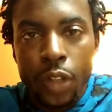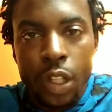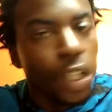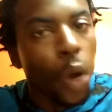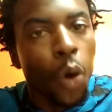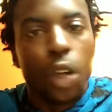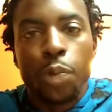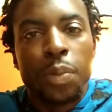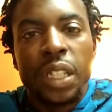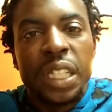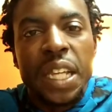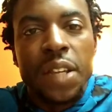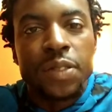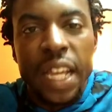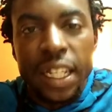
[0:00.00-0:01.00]
No one
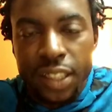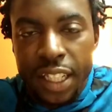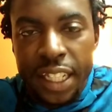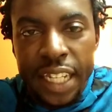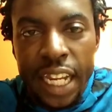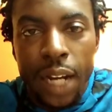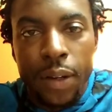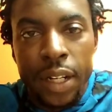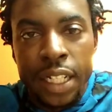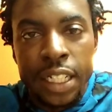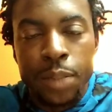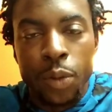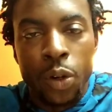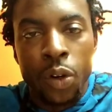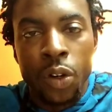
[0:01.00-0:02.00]
believes that's Kierra
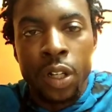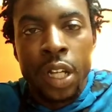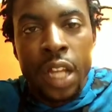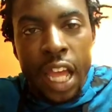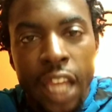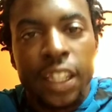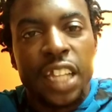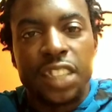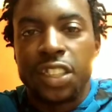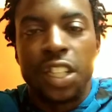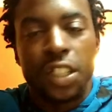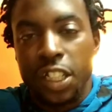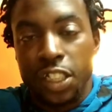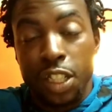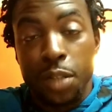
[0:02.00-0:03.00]
anymore, unless
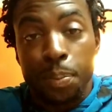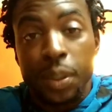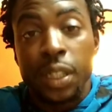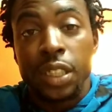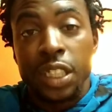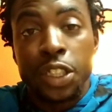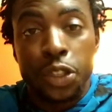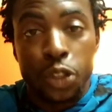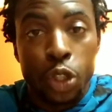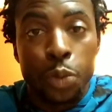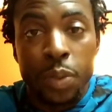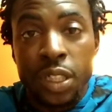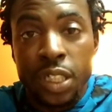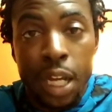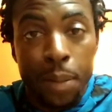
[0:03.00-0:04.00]
they're just completely
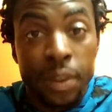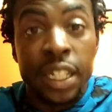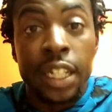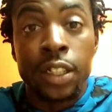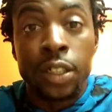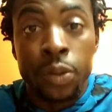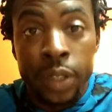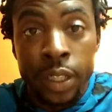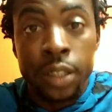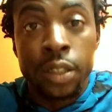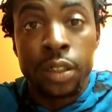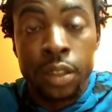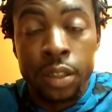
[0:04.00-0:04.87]
stupid, dumb, and ignorant.